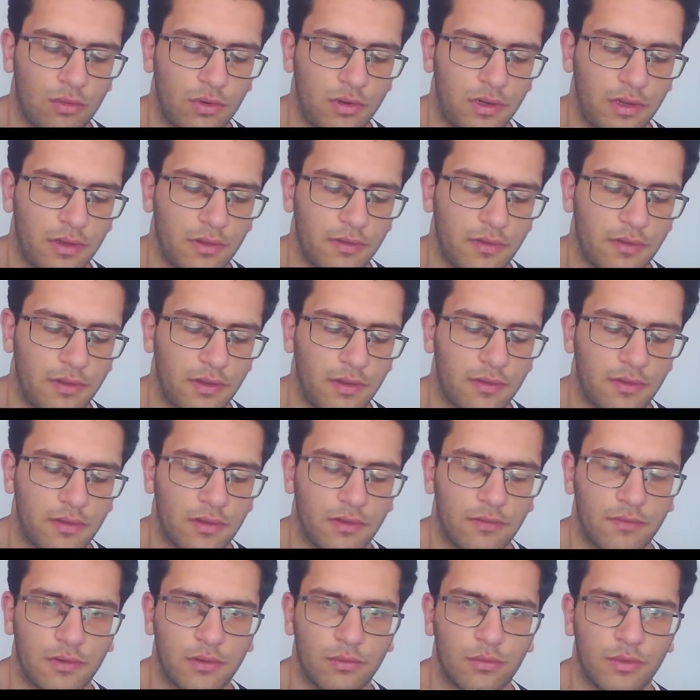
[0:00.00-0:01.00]
Queen
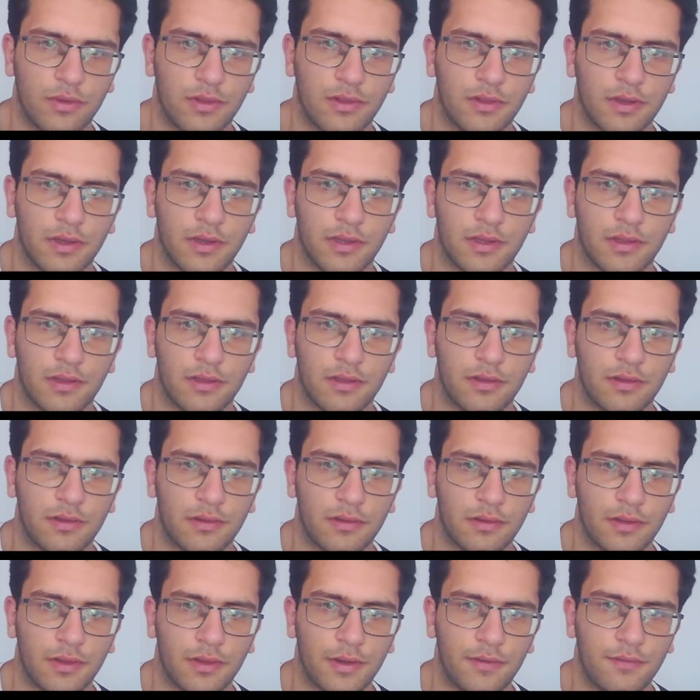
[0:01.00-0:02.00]
a6 even with a
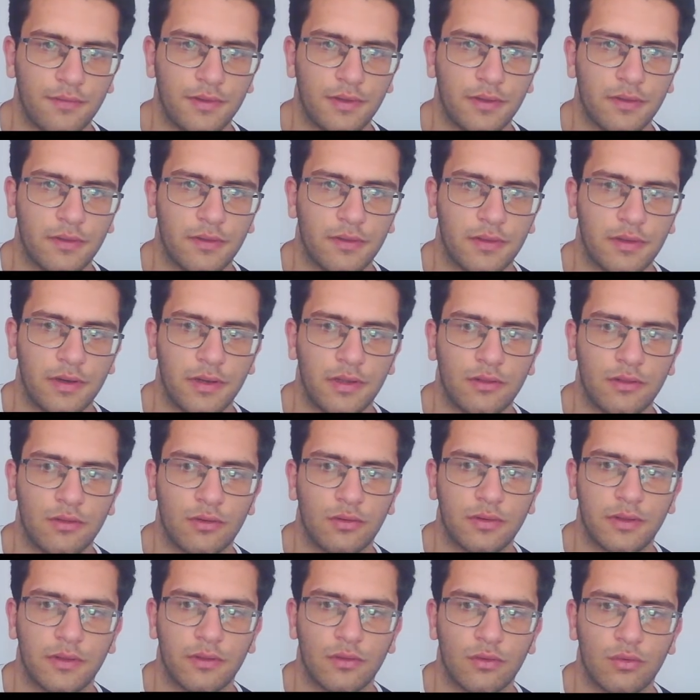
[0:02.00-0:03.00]
have this
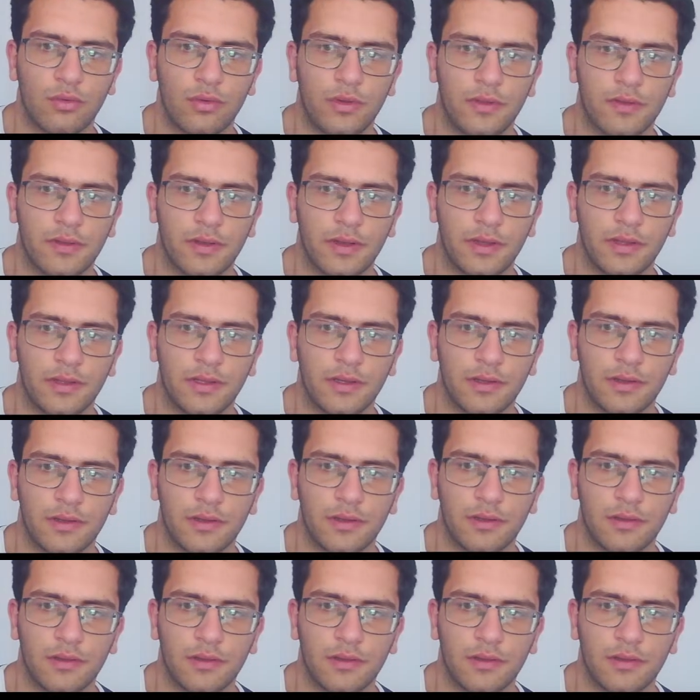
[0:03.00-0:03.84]
trade on his queen side.